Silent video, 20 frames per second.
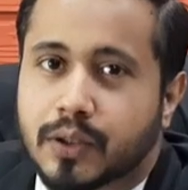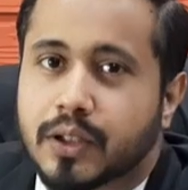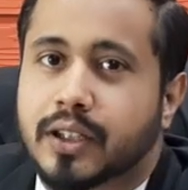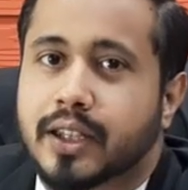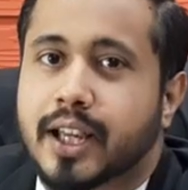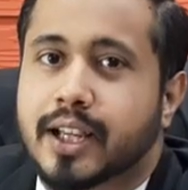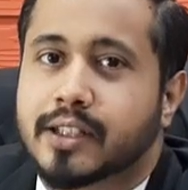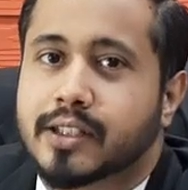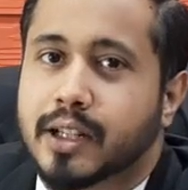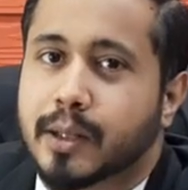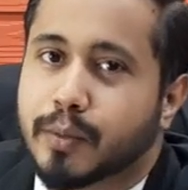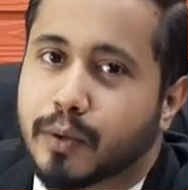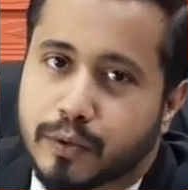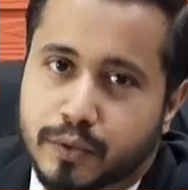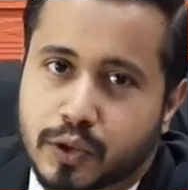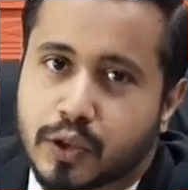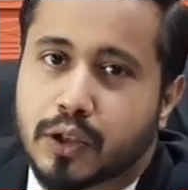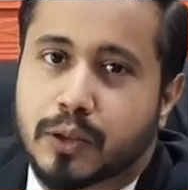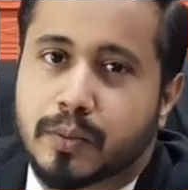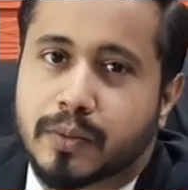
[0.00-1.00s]
to the next step of
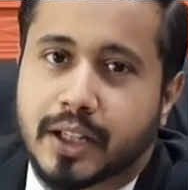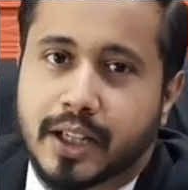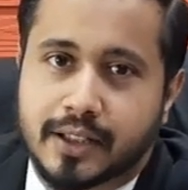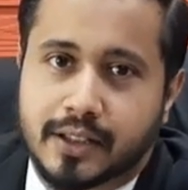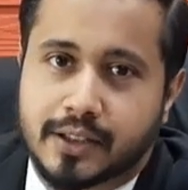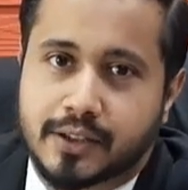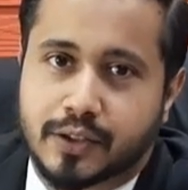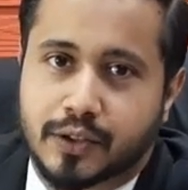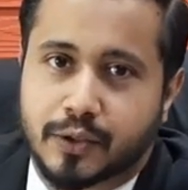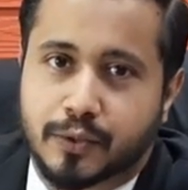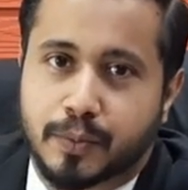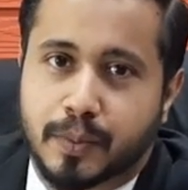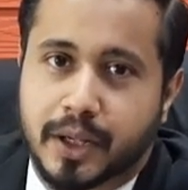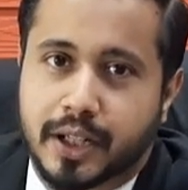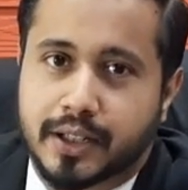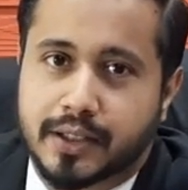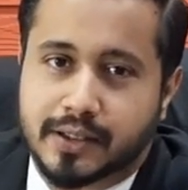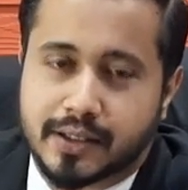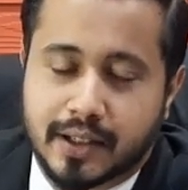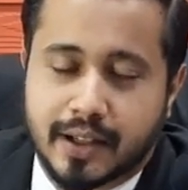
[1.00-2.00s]
solemnization of
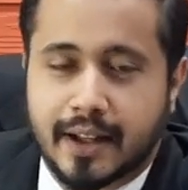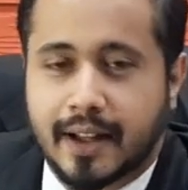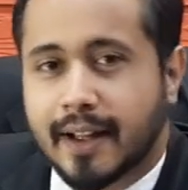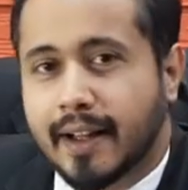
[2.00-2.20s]
marriage.